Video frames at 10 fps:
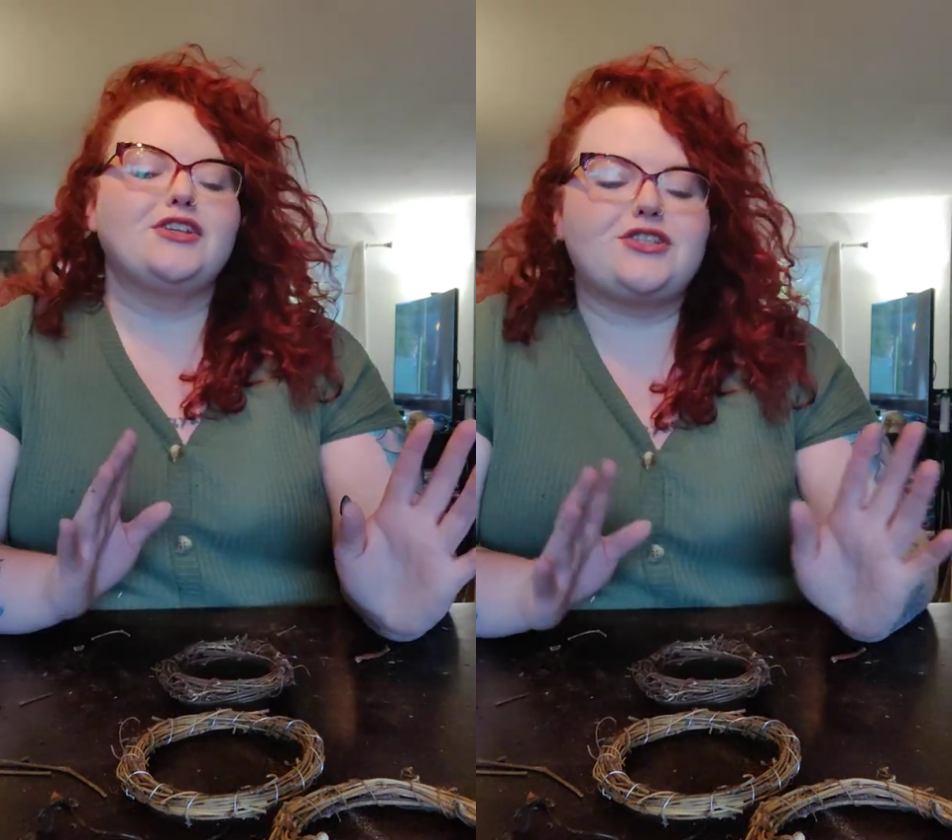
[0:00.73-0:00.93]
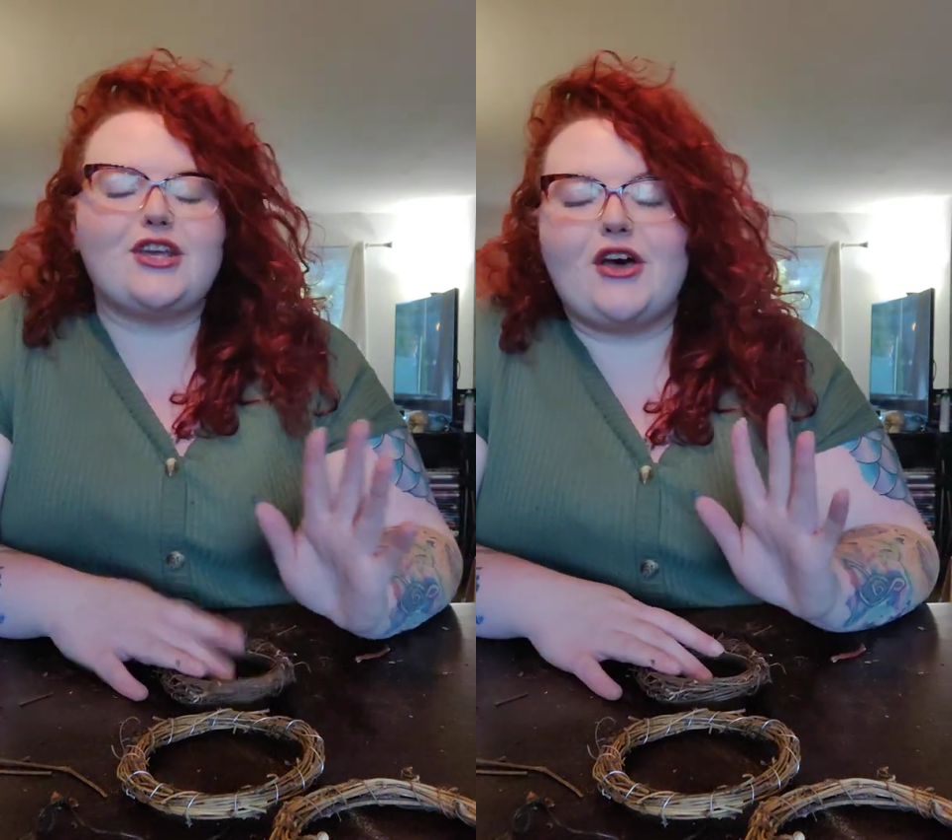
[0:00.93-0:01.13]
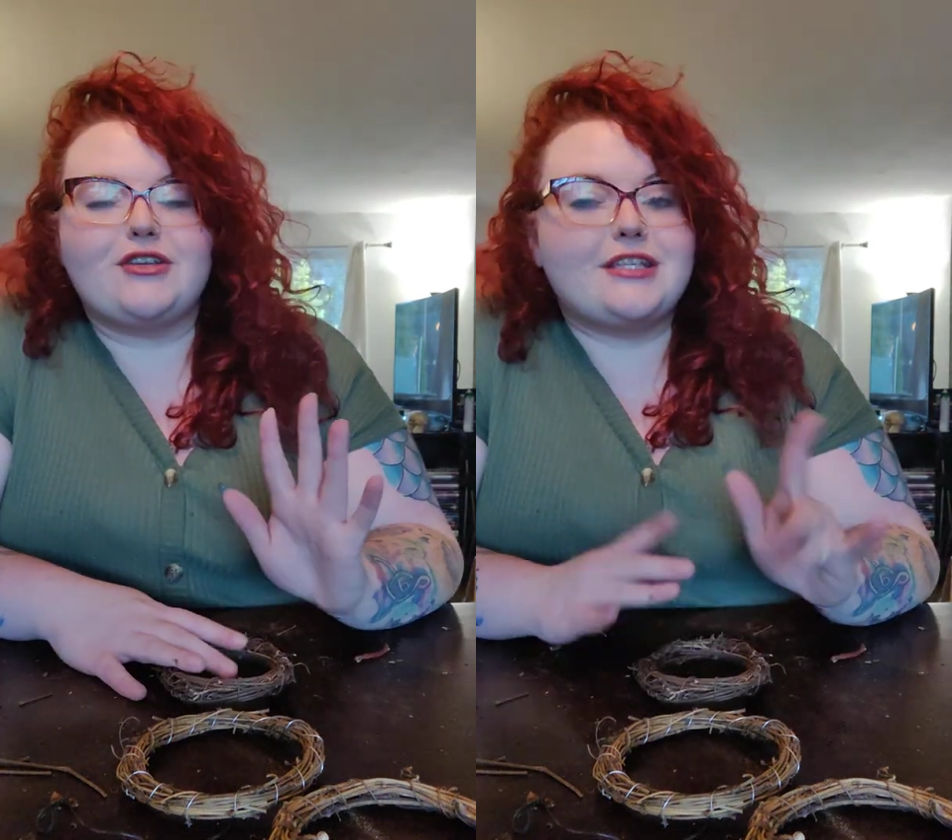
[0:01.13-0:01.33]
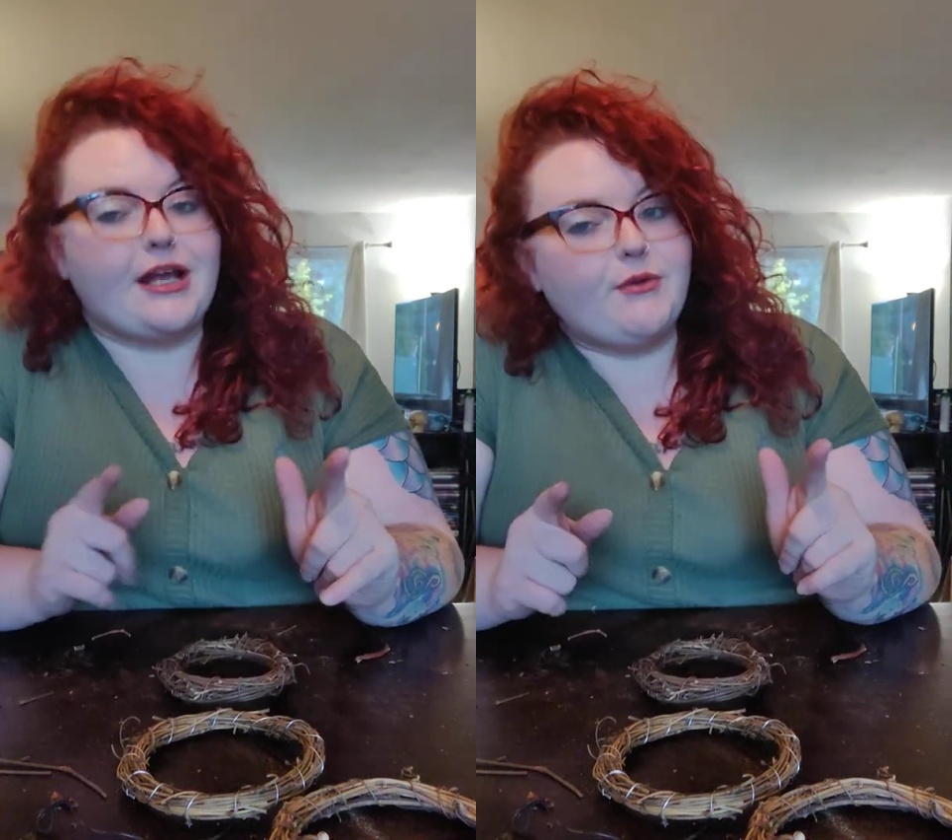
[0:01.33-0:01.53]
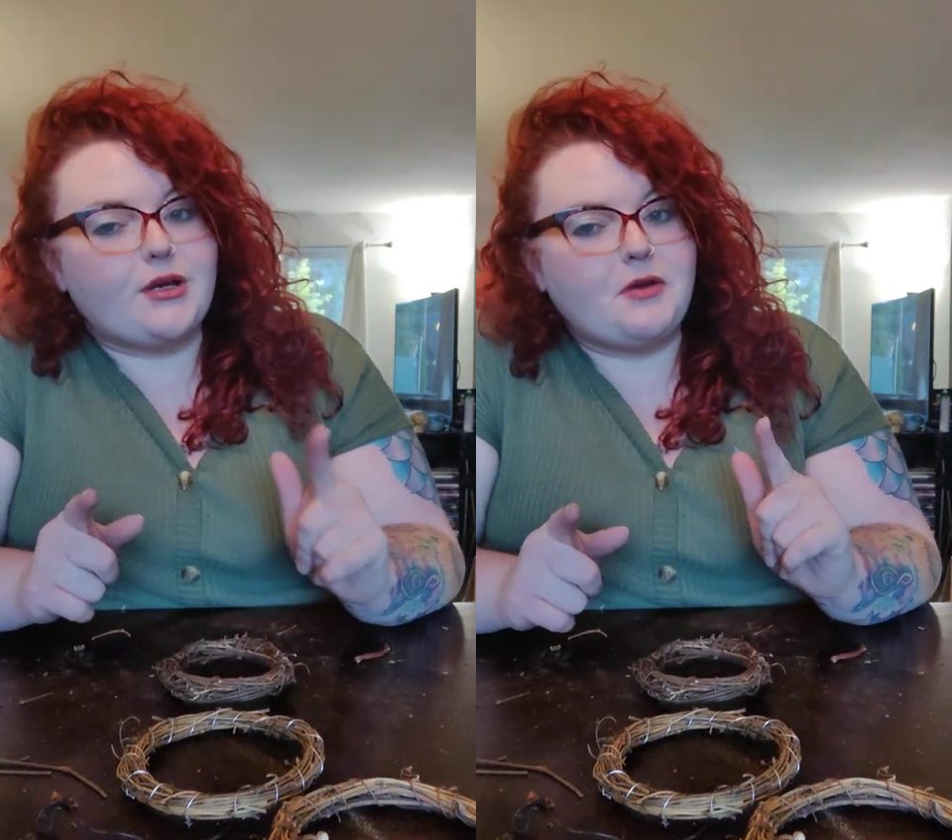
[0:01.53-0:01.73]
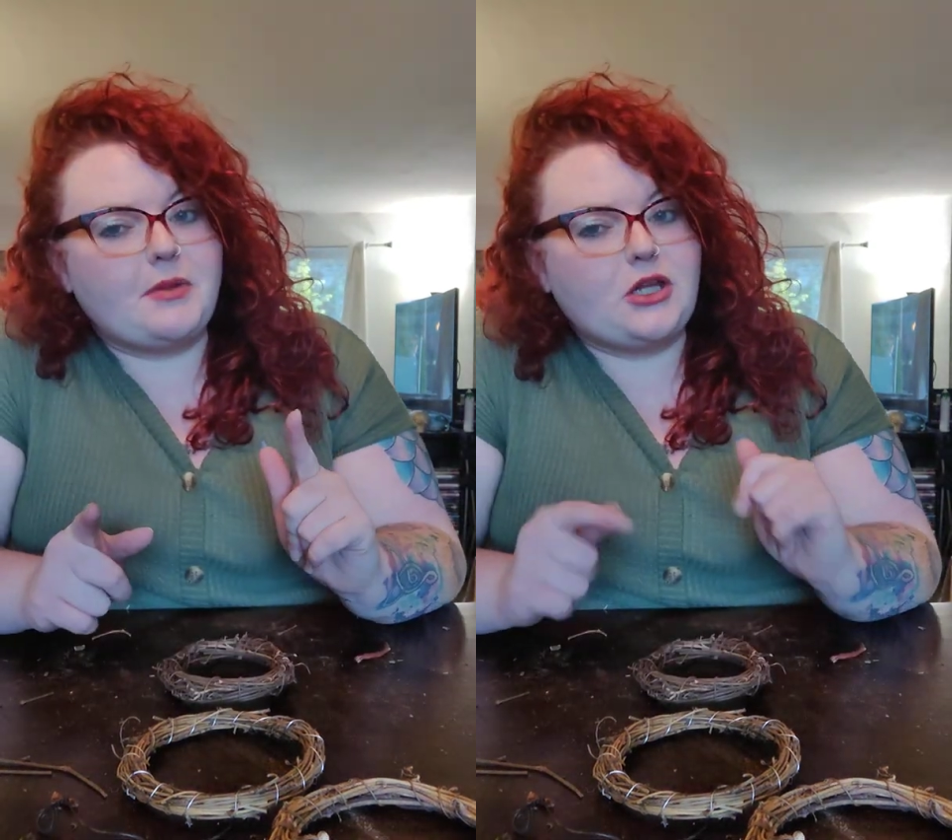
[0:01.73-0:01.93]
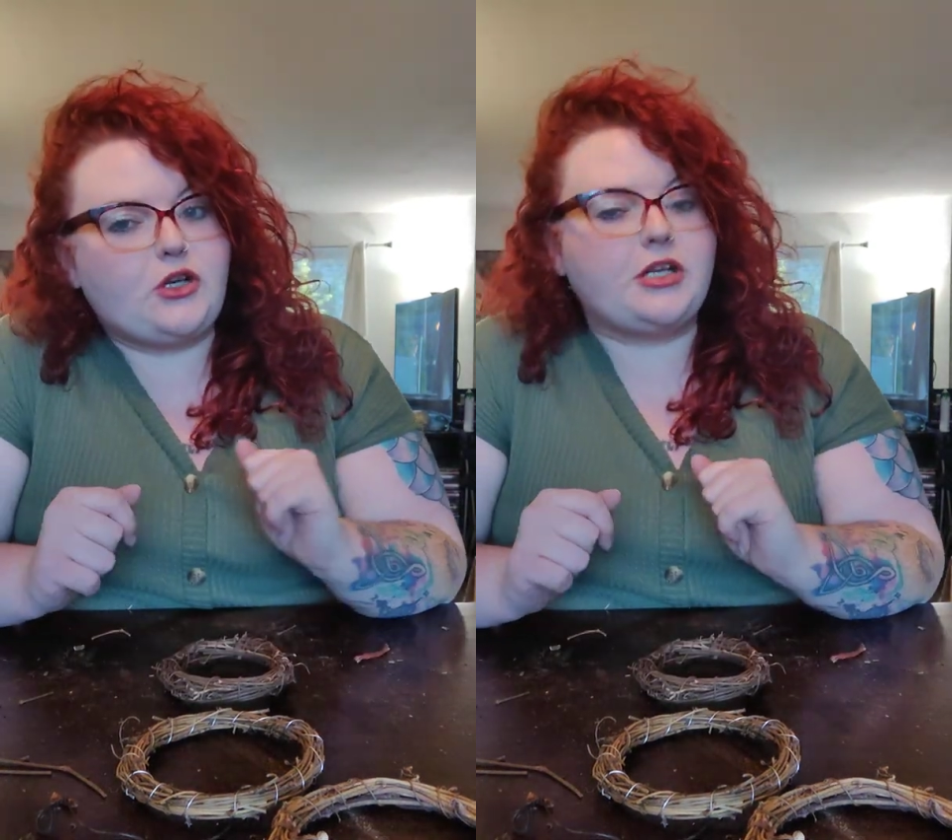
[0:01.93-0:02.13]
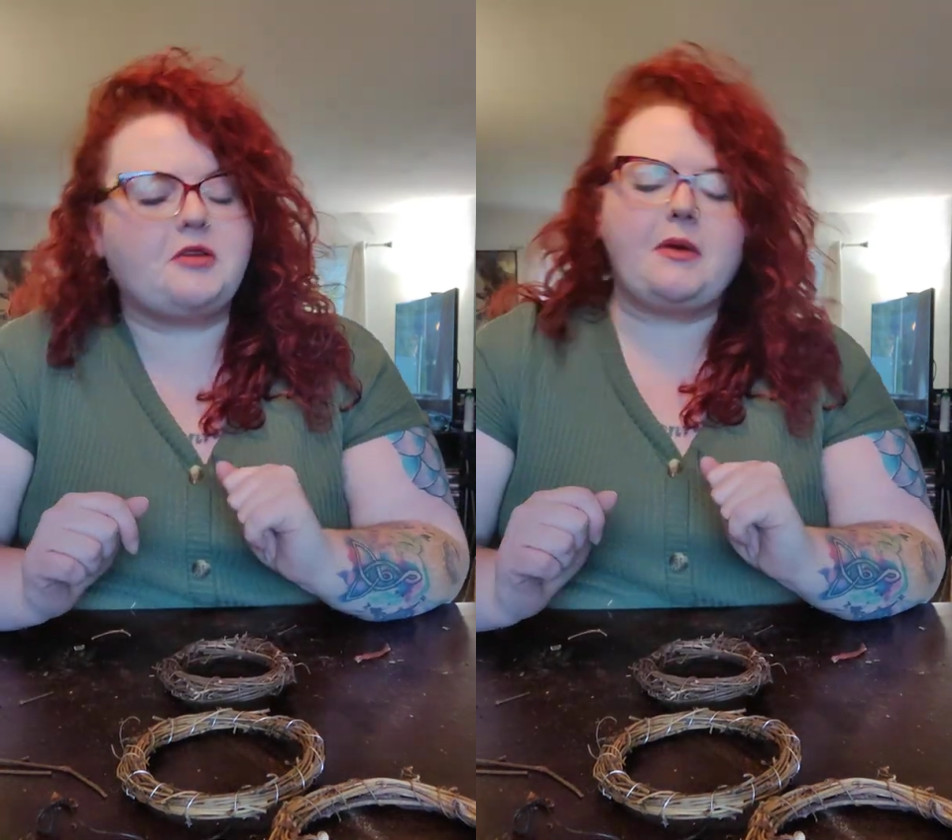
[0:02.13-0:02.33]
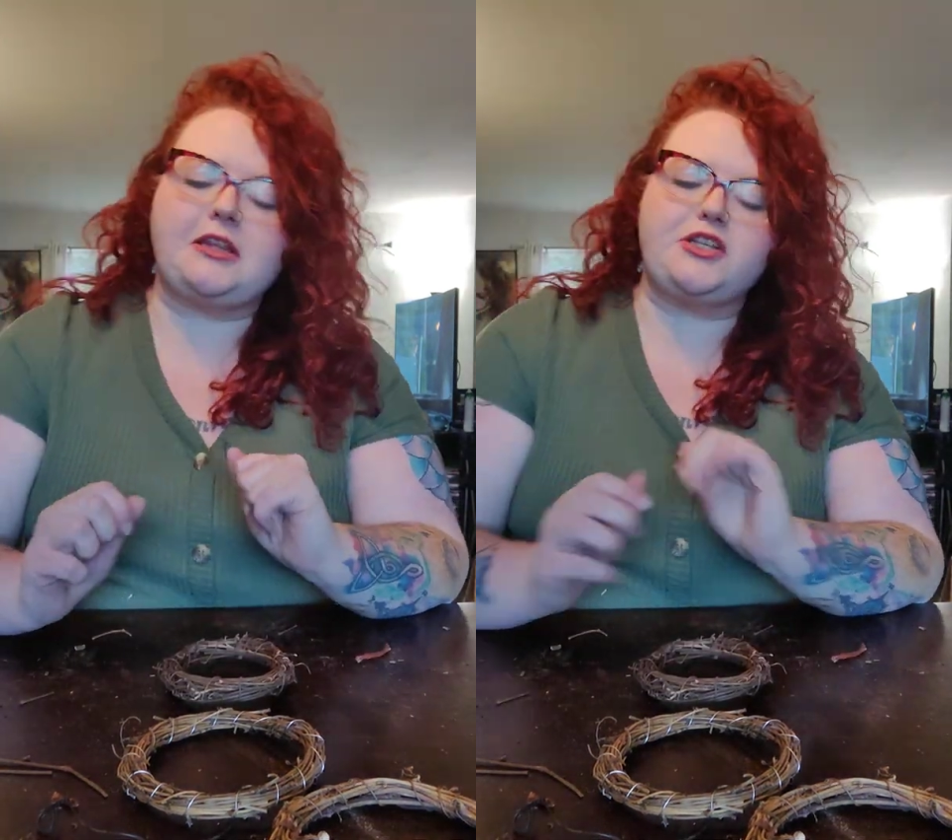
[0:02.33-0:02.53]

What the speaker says: So today we're going to be learning about